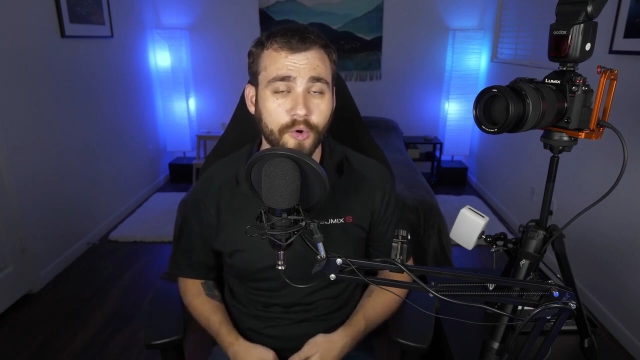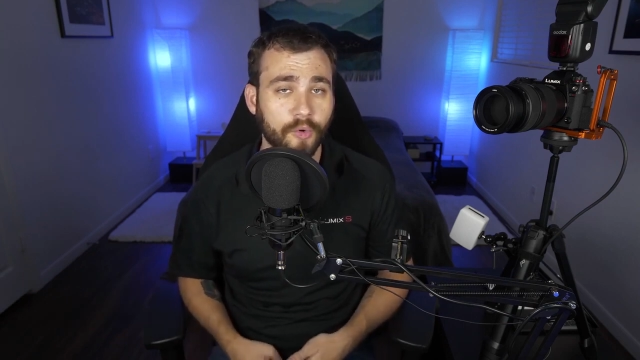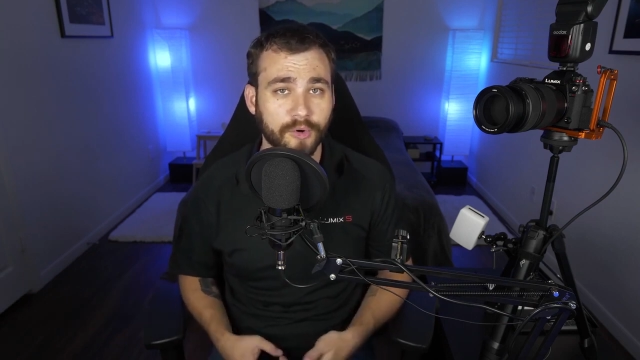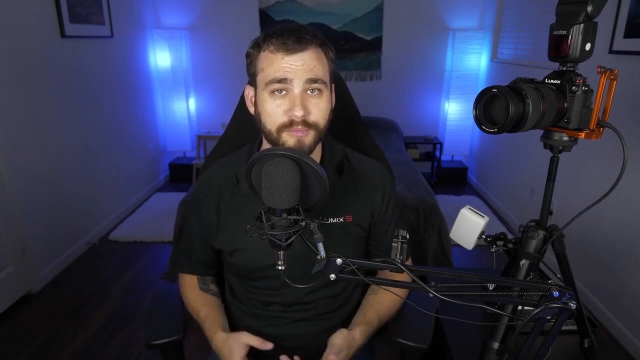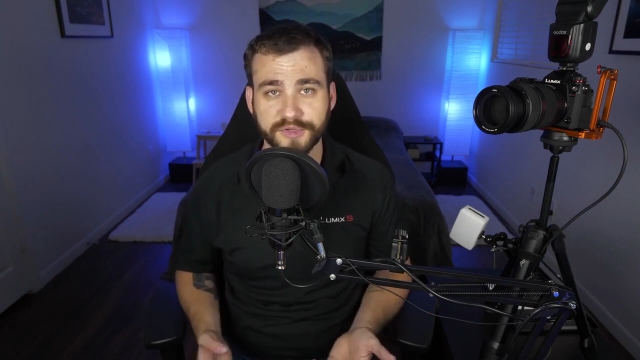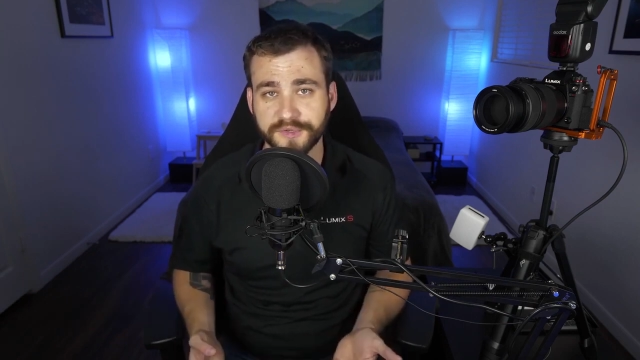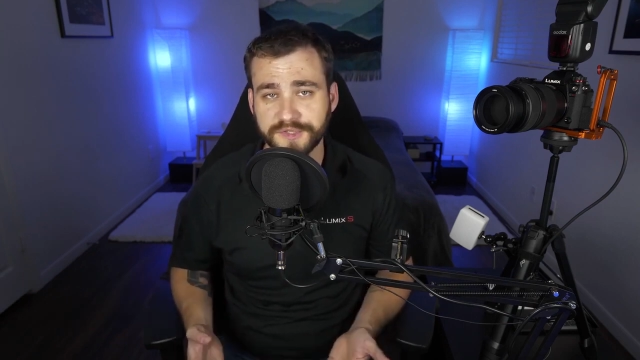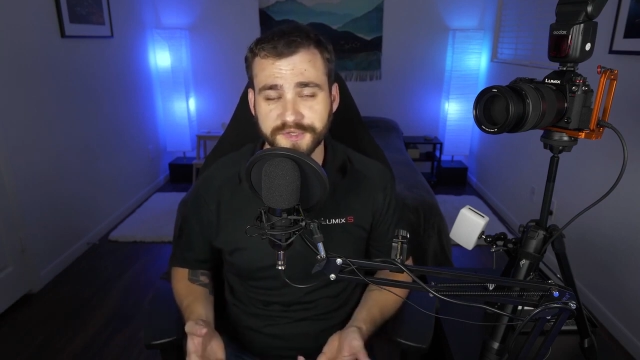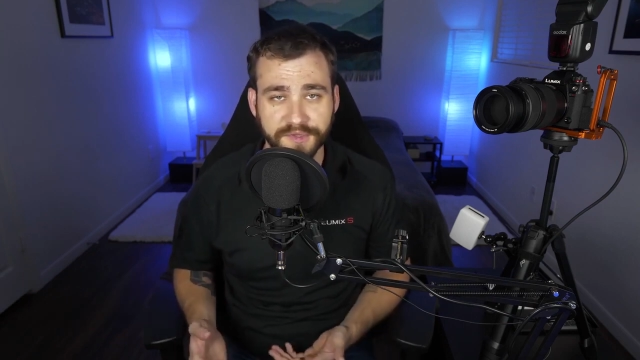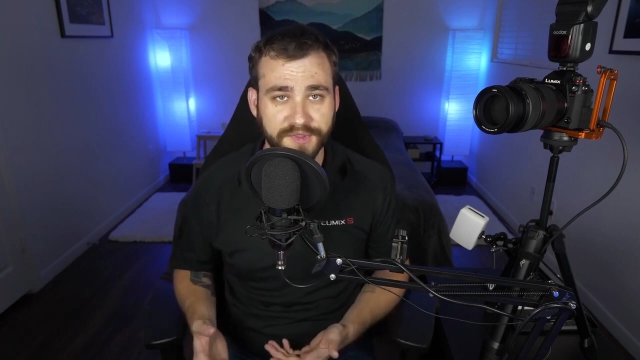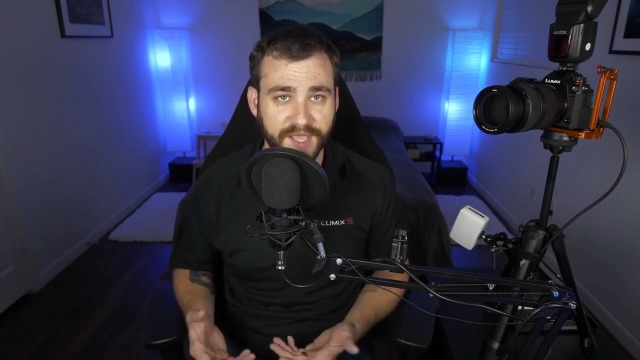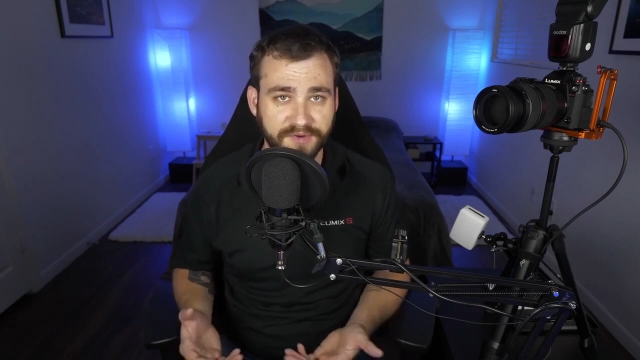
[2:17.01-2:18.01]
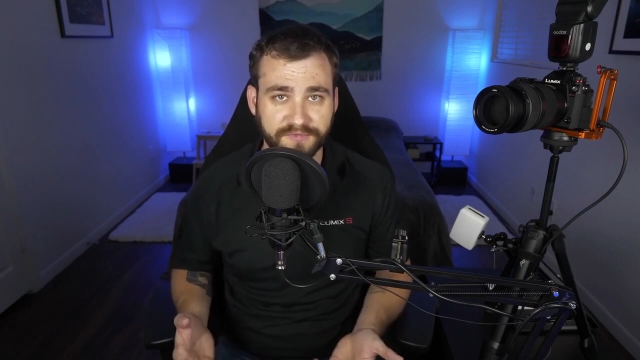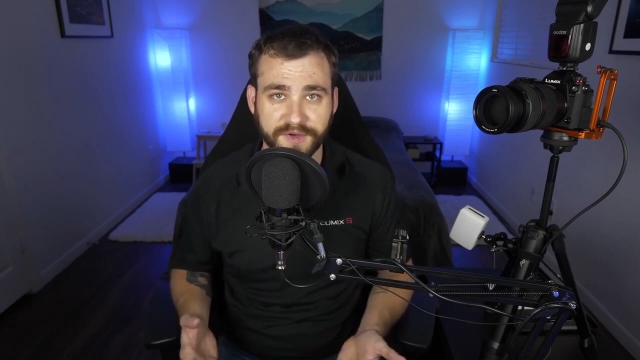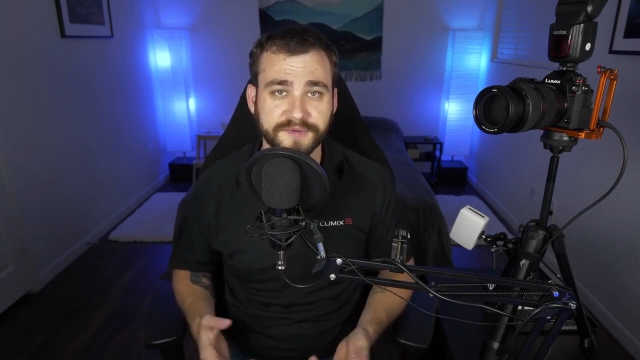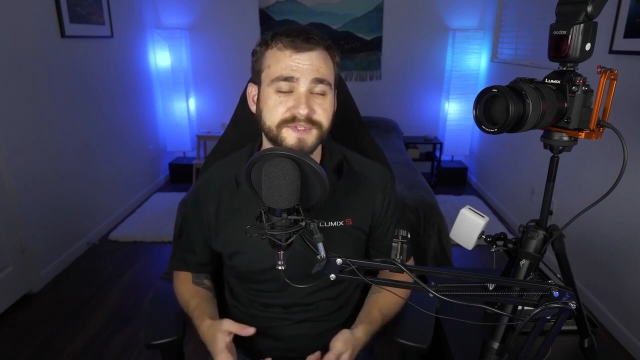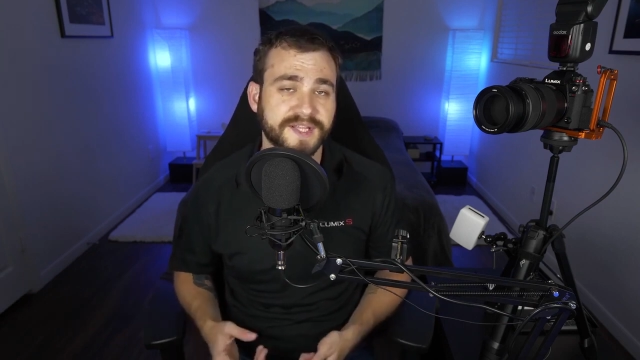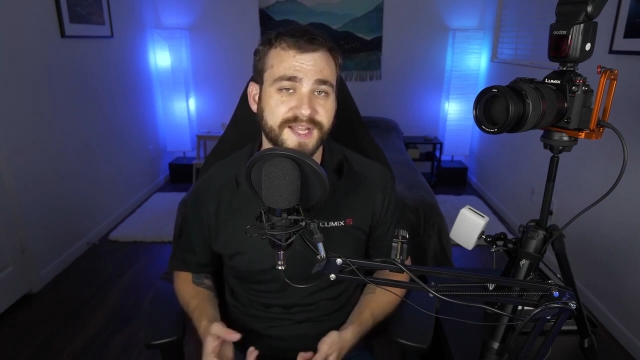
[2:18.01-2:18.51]
or Bluetooth
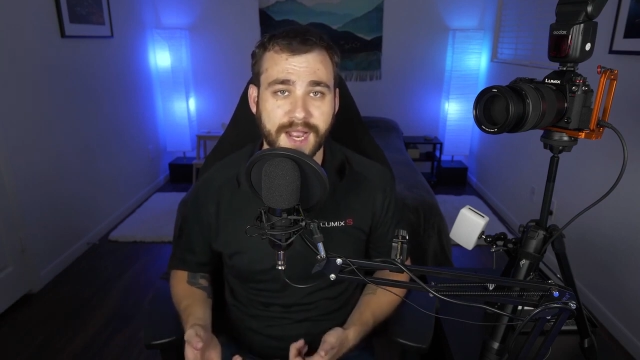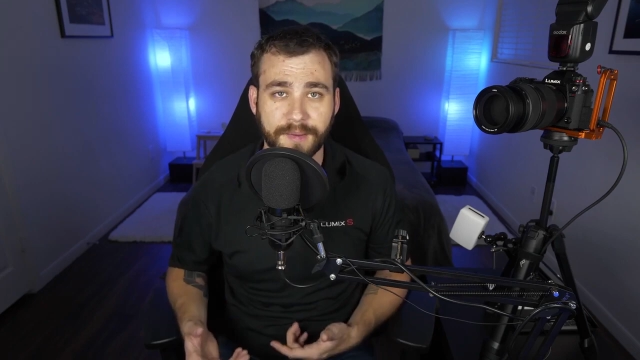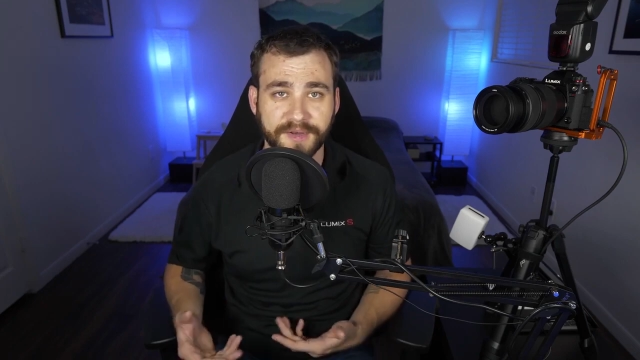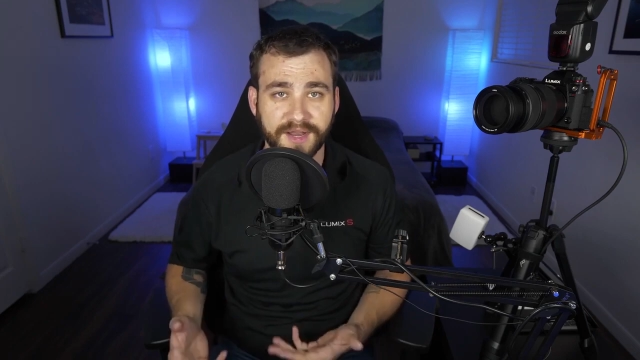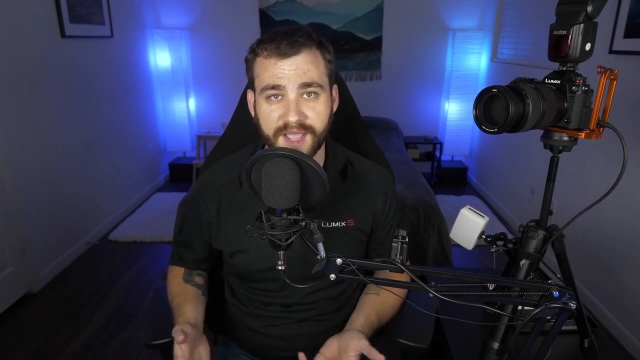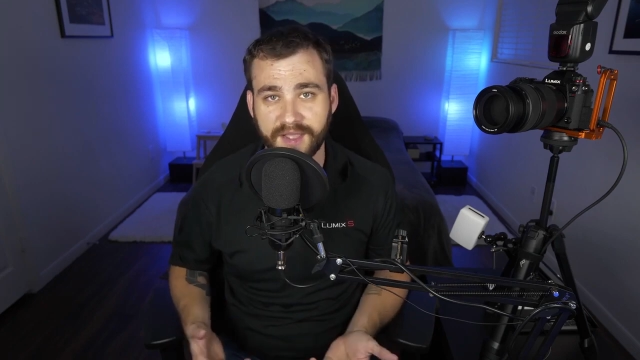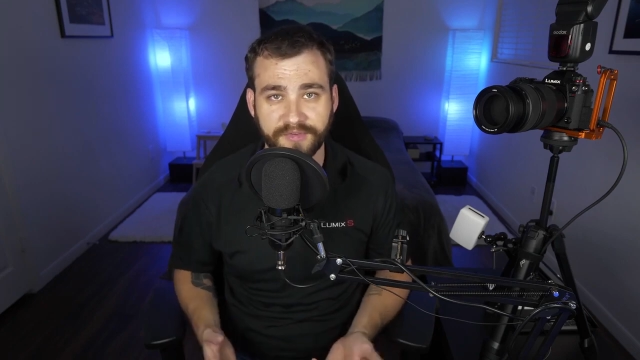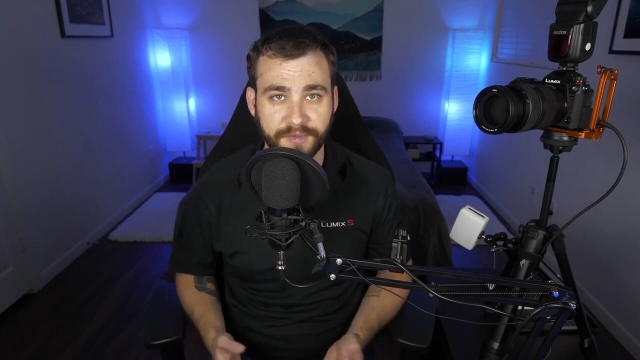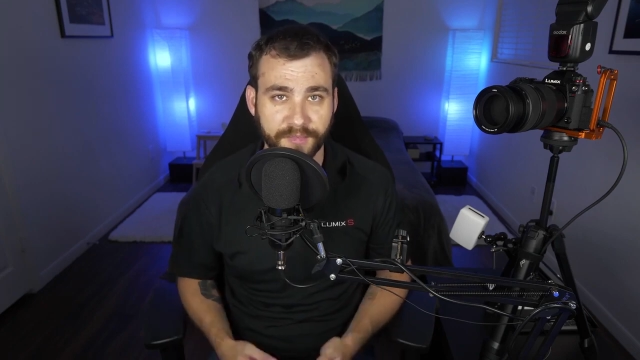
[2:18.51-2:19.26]
headphones that happen to have